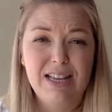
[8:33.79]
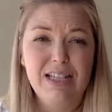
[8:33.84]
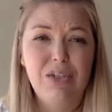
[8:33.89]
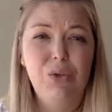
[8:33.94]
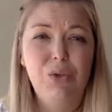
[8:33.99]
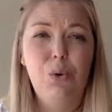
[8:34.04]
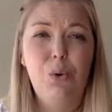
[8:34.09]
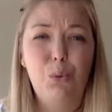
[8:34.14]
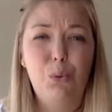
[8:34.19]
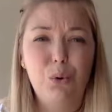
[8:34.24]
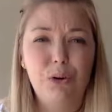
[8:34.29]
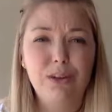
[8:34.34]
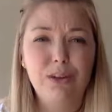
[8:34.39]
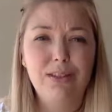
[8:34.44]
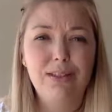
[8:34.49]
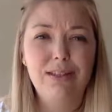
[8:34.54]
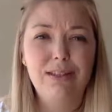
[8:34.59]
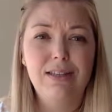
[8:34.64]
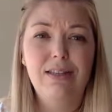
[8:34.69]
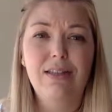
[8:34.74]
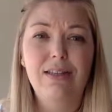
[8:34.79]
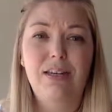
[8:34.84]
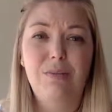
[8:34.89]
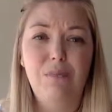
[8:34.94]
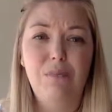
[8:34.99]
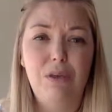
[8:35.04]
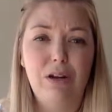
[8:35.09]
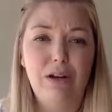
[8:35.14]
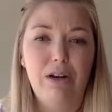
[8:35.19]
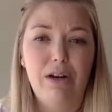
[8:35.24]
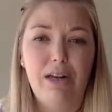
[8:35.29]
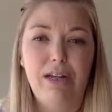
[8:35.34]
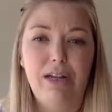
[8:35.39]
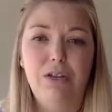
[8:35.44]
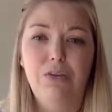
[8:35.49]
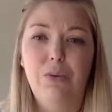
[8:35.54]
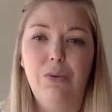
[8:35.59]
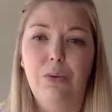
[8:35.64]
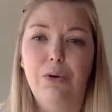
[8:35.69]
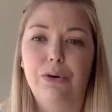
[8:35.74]
towards the community,
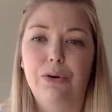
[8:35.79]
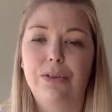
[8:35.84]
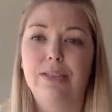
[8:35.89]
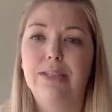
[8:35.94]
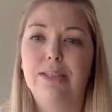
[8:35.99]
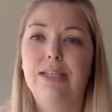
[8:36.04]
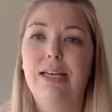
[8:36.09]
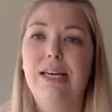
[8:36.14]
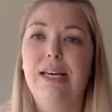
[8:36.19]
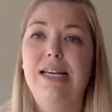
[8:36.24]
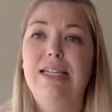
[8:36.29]
towards